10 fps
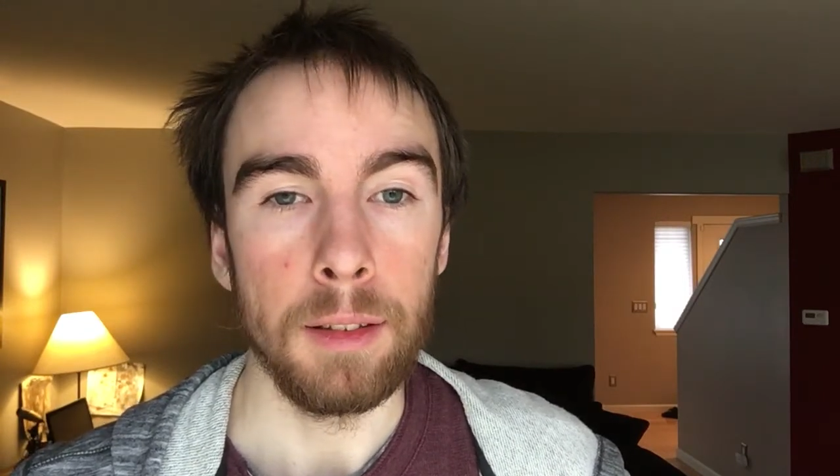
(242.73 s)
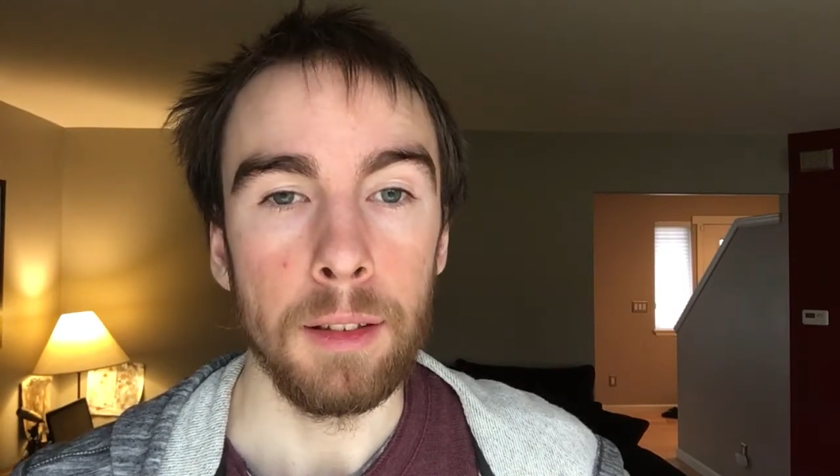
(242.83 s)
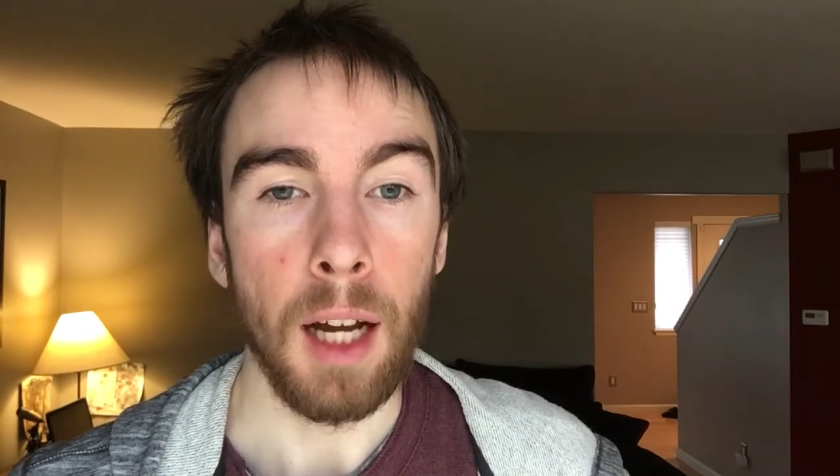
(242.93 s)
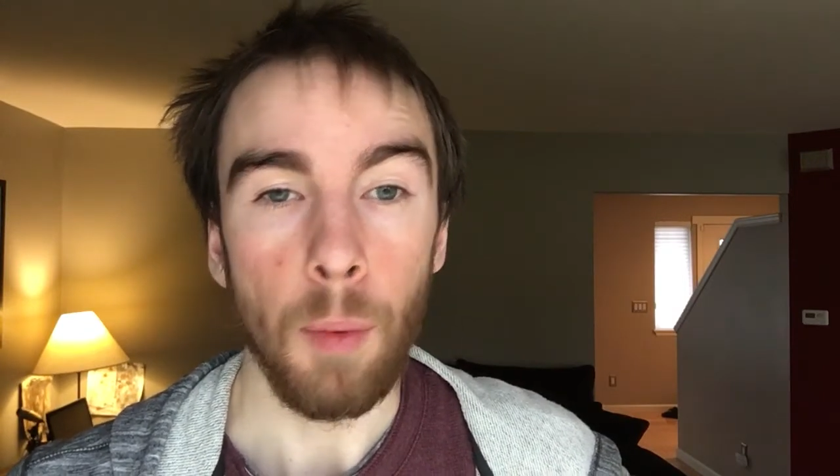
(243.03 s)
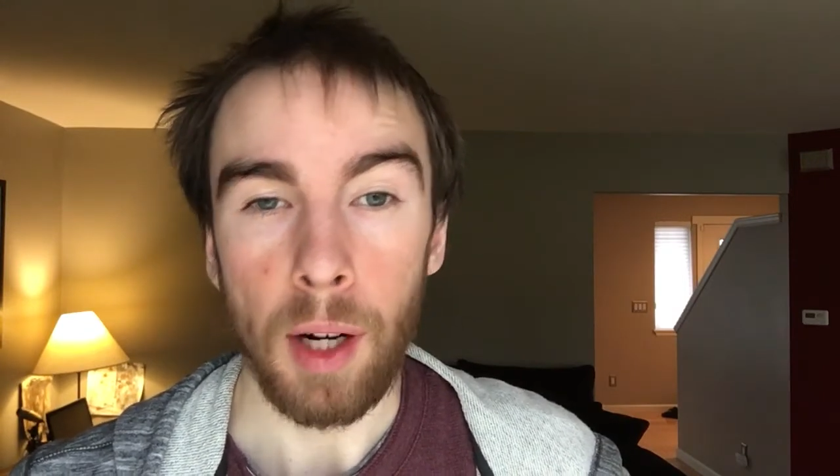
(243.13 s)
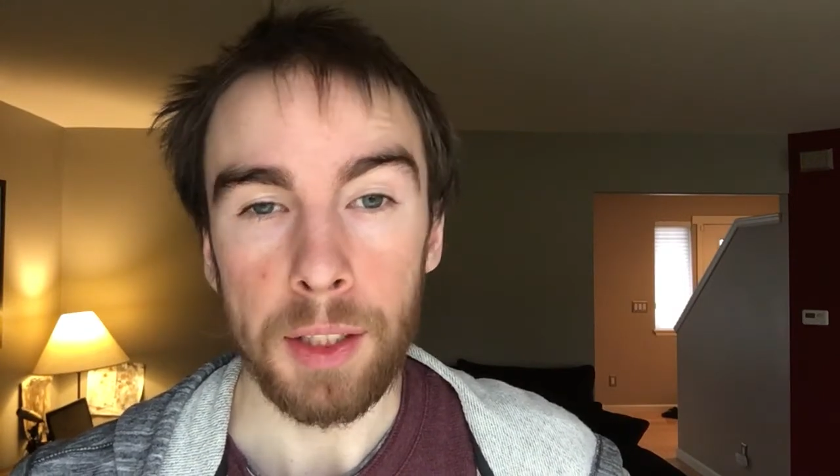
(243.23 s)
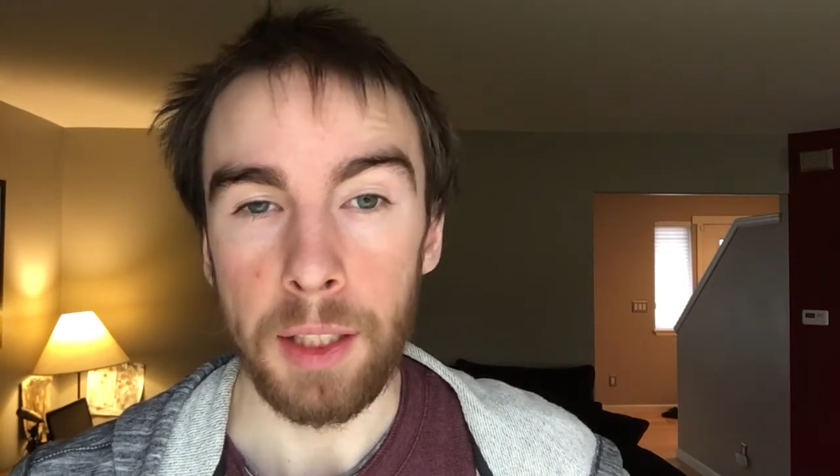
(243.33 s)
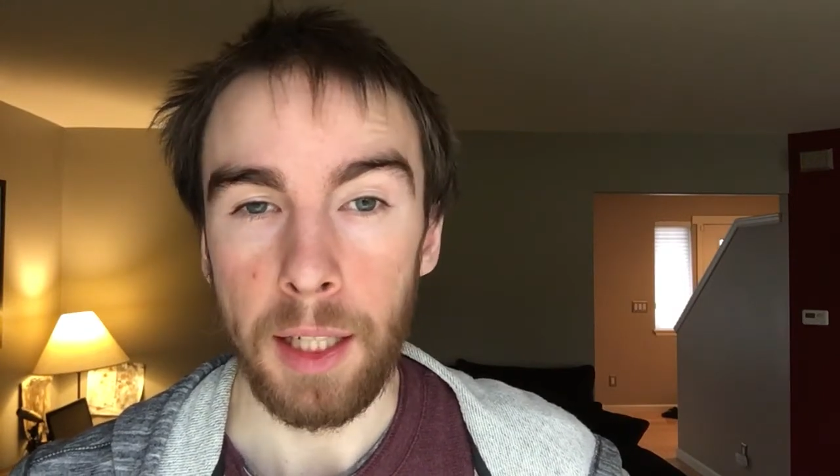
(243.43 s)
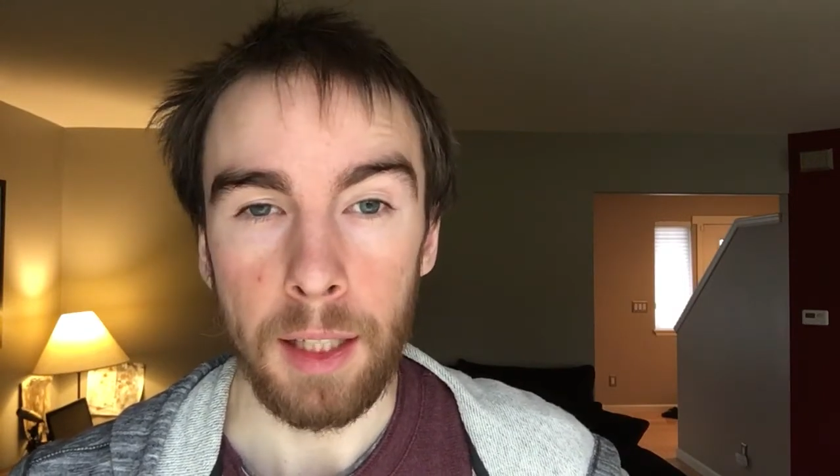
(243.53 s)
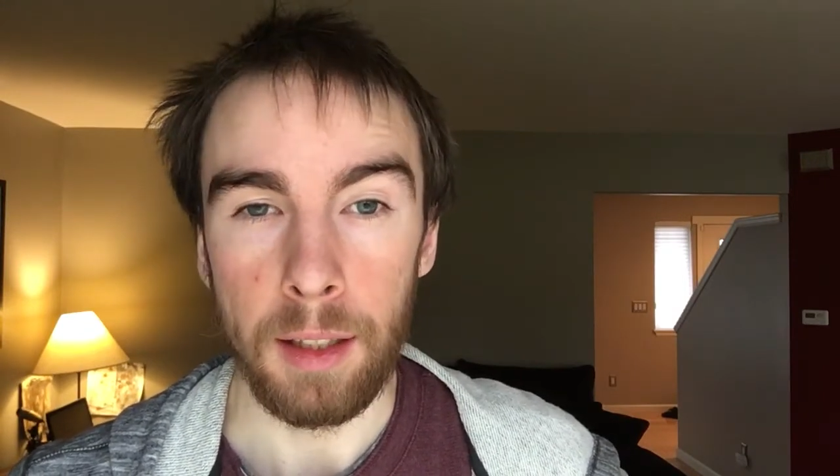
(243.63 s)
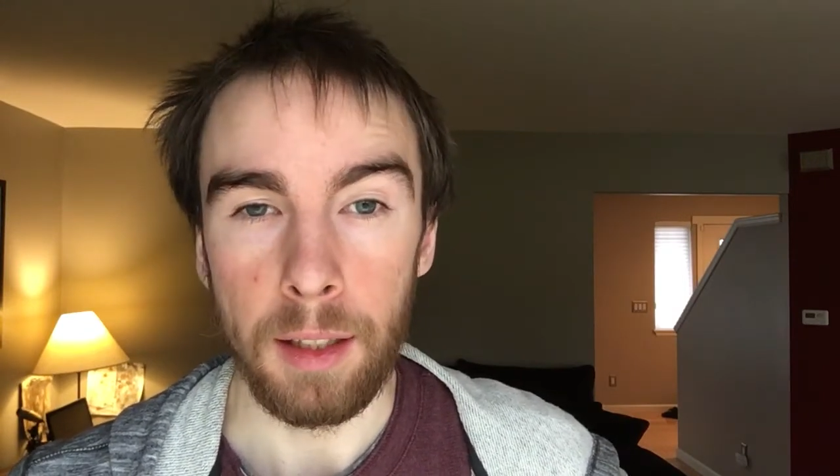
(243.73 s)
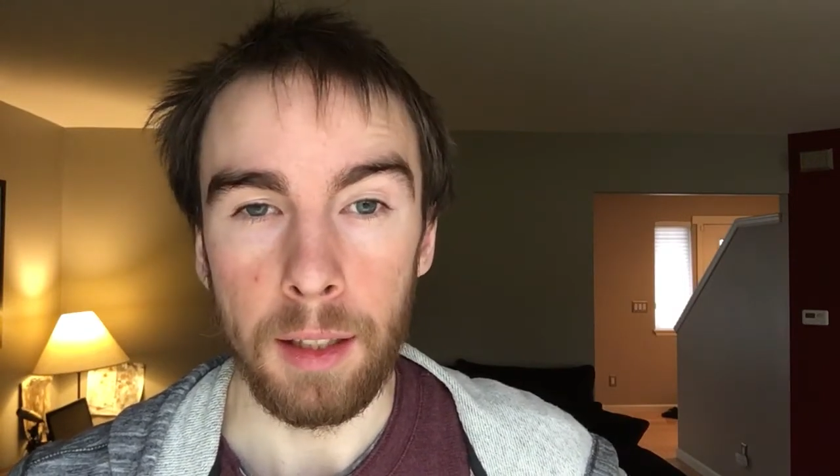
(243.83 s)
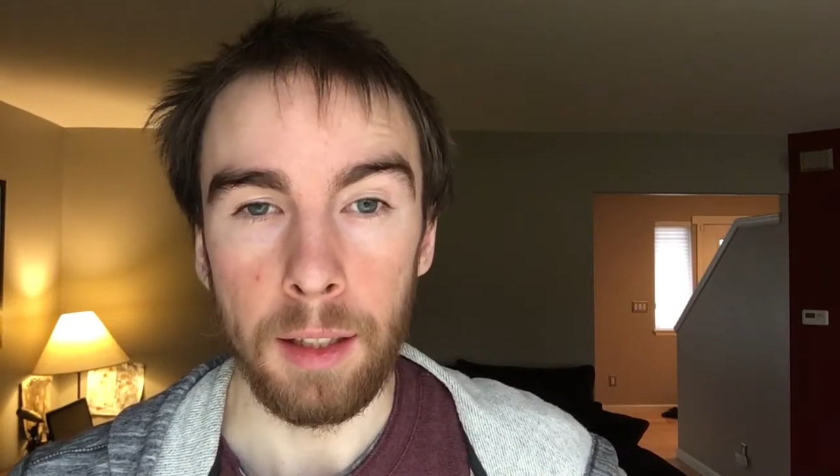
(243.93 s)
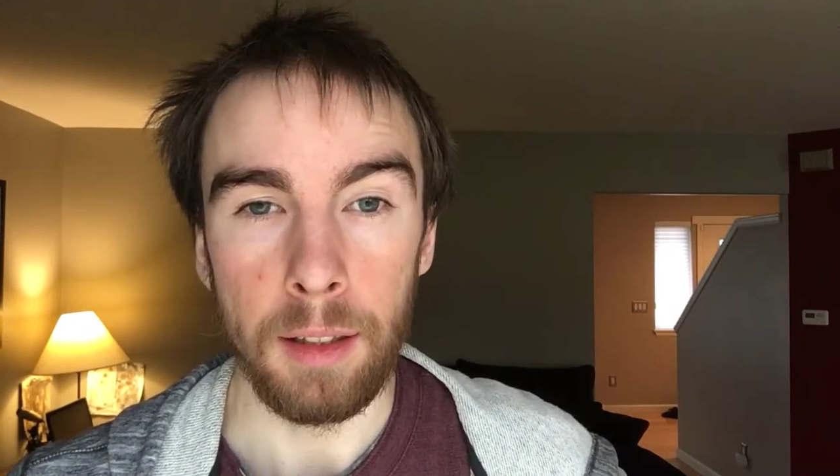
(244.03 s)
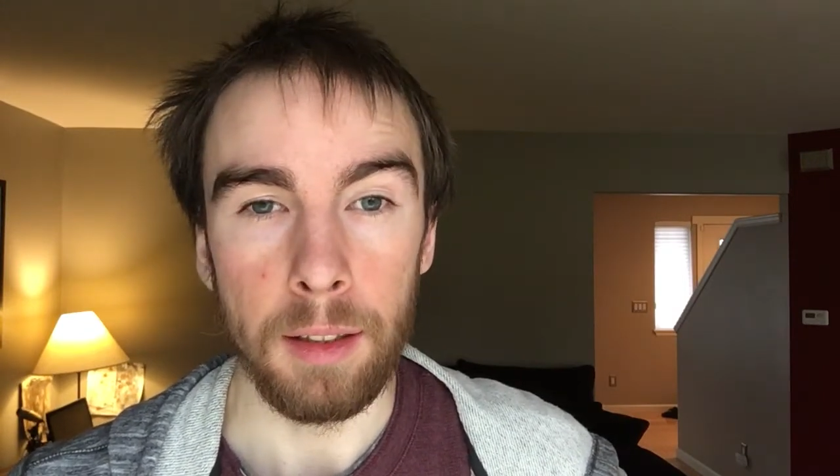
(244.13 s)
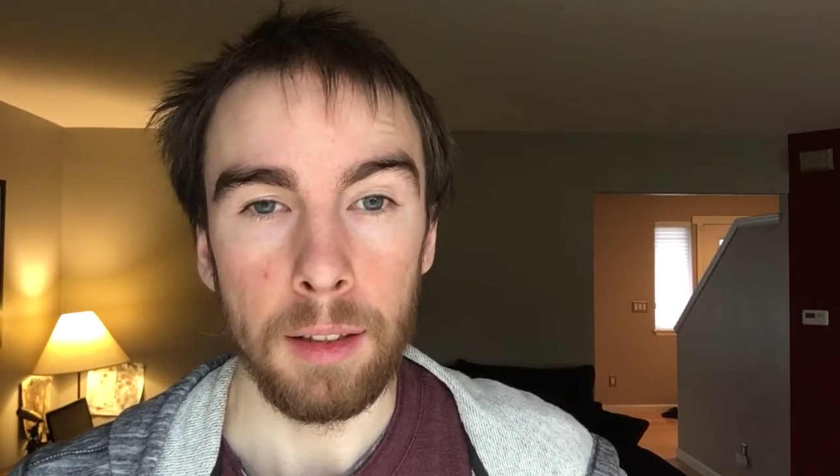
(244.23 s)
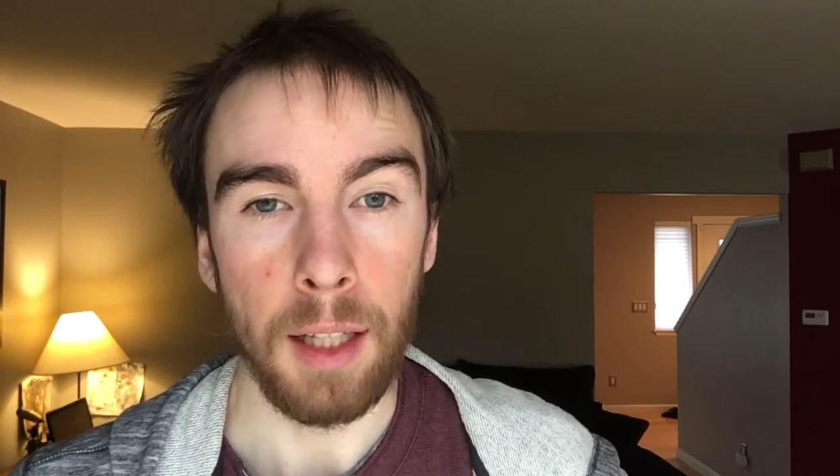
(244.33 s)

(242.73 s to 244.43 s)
not watching anything,